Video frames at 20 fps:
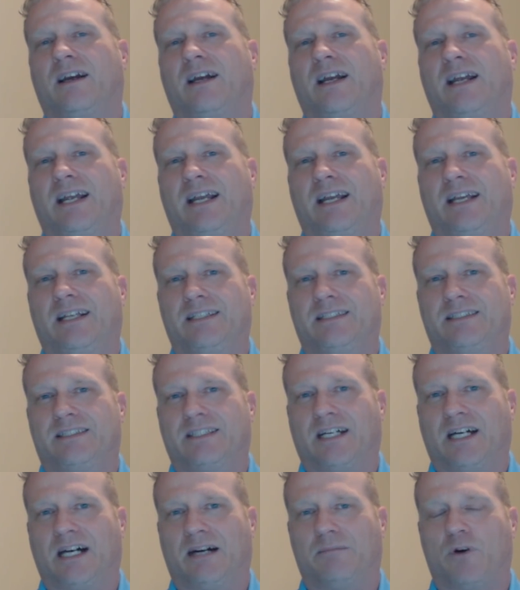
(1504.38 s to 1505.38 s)
and
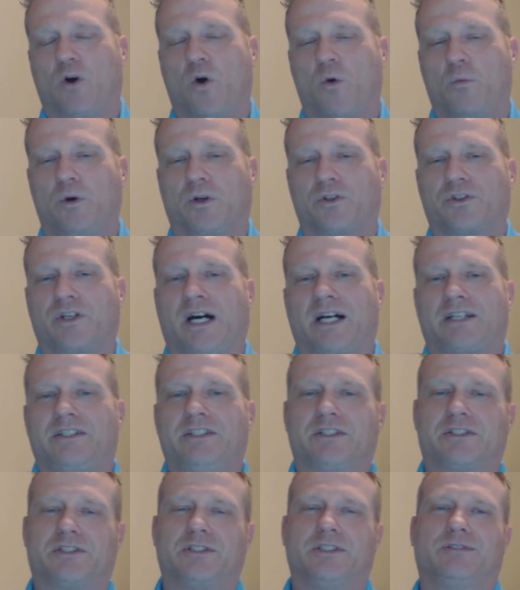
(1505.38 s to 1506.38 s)
hope we'll talk to
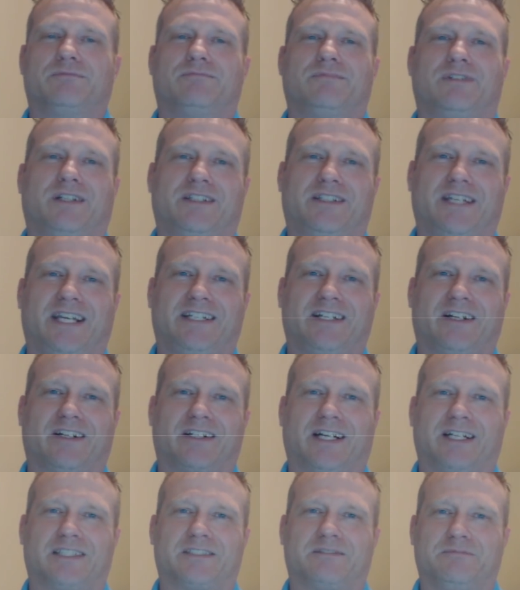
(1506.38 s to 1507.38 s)
you soon. Take care,
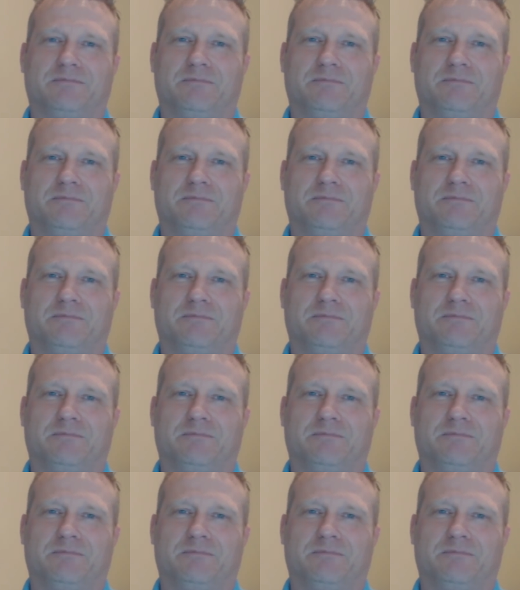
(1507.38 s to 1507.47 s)
guys.